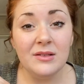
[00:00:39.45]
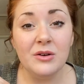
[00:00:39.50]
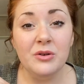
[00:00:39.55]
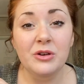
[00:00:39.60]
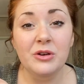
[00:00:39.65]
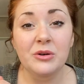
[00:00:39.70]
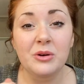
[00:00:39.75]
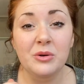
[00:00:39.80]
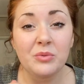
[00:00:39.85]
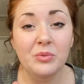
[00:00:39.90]
So
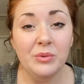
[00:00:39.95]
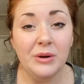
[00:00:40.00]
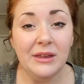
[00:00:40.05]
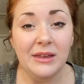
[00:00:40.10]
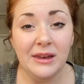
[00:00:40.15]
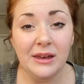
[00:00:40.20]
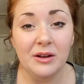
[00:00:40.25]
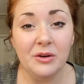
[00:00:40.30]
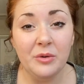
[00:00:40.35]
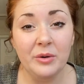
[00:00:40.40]
you can
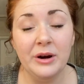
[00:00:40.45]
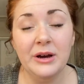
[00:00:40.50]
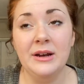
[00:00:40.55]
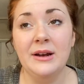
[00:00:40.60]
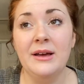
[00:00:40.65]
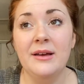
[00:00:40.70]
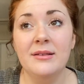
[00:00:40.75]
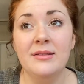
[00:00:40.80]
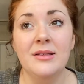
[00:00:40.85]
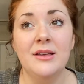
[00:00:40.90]
really get
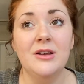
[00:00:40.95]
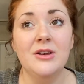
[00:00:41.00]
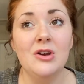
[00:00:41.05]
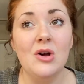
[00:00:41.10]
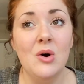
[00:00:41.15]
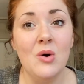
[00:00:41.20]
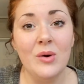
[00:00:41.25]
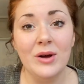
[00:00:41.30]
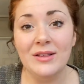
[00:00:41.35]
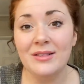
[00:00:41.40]
organized and
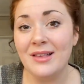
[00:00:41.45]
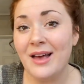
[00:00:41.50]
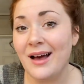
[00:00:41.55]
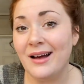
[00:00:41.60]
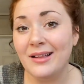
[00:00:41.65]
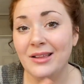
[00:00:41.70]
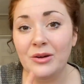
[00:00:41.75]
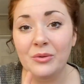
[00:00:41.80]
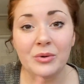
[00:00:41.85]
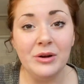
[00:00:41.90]
know
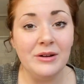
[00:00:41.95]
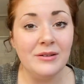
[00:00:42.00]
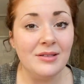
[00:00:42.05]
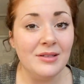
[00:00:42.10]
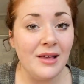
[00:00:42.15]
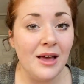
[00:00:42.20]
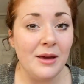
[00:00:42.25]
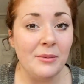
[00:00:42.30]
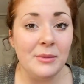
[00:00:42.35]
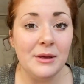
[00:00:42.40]
exactly what
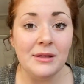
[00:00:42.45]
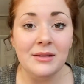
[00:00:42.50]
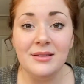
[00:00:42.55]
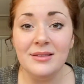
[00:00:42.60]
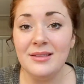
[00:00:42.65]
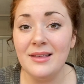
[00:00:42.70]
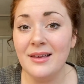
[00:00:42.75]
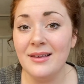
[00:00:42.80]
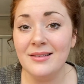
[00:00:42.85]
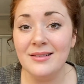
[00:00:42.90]
assignments,
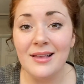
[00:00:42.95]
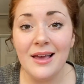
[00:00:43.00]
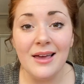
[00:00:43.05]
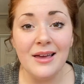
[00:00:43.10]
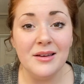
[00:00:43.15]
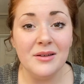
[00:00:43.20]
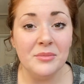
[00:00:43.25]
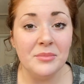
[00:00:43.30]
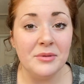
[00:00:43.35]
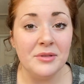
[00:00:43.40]

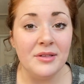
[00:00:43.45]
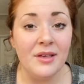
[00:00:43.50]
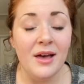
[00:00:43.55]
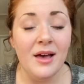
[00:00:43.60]
exams,